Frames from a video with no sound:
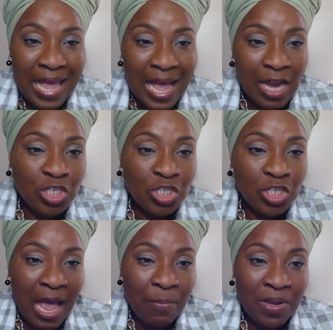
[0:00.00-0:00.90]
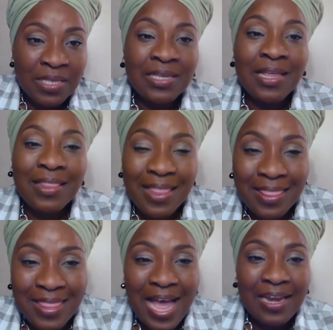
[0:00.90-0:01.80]
actually happens,
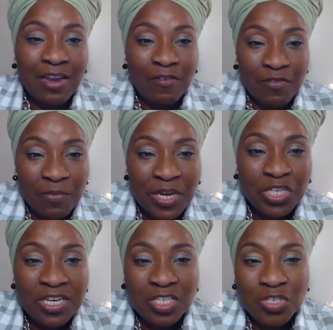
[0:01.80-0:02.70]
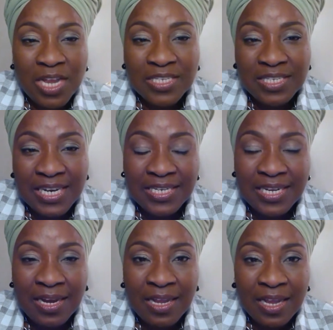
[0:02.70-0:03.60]
that information is
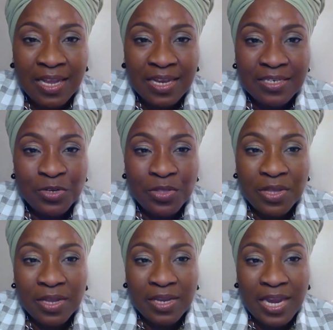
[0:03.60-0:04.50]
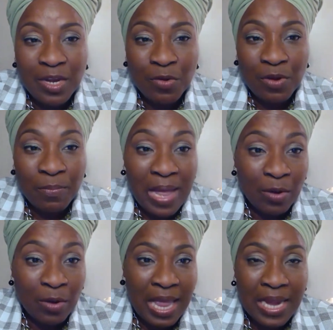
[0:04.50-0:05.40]
translated to the catering
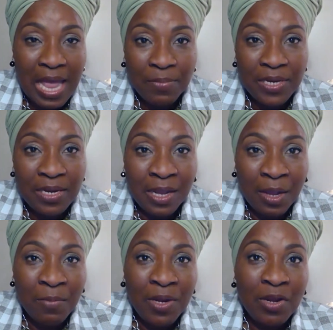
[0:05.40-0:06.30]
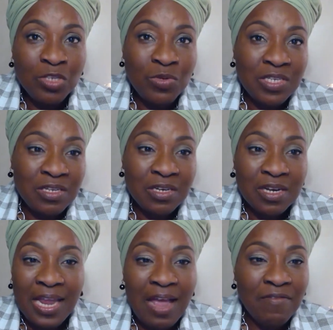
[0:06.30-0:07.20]
banquet captain, because we
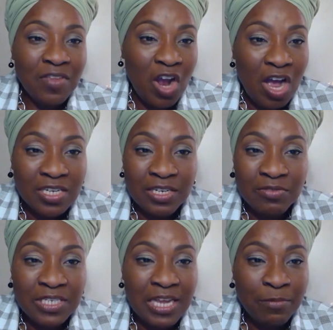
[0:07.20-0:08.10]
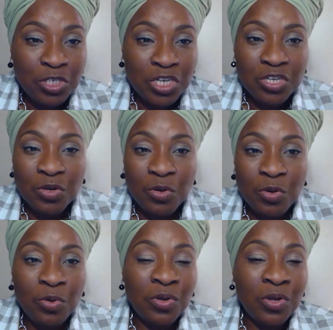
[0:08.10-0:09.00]
certainly have the cocktail reception to
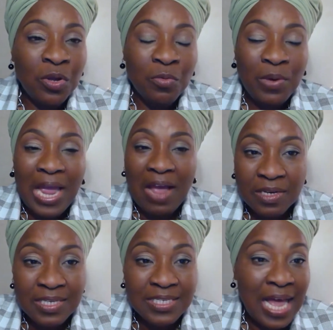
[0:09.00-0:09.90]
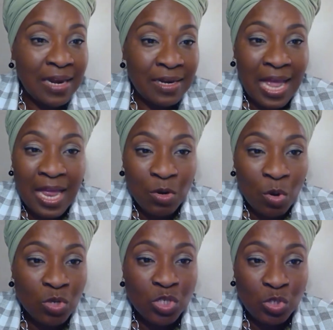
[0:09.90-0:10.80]
go, we have the salad and
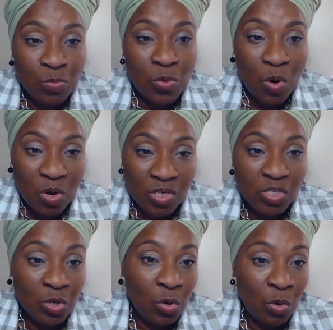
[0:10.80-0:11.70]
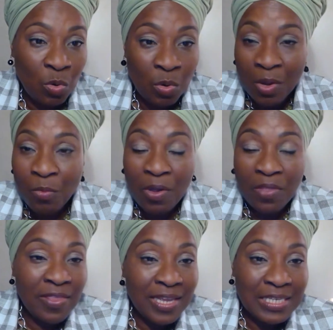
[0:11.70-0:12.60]
or soup course to go,
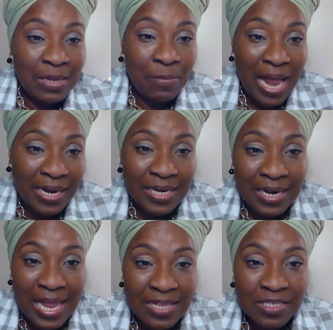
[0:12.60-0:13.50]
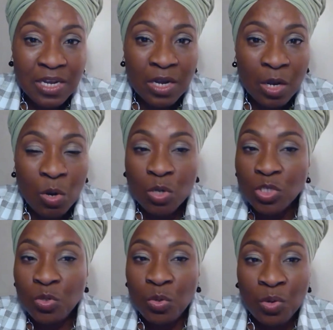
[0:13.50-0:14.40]
whether there's a palate cleanser or
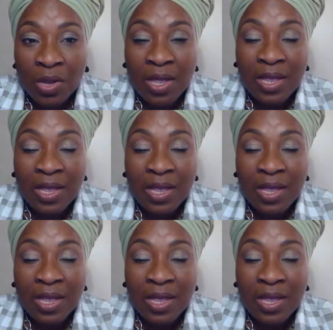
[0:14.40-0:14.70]
so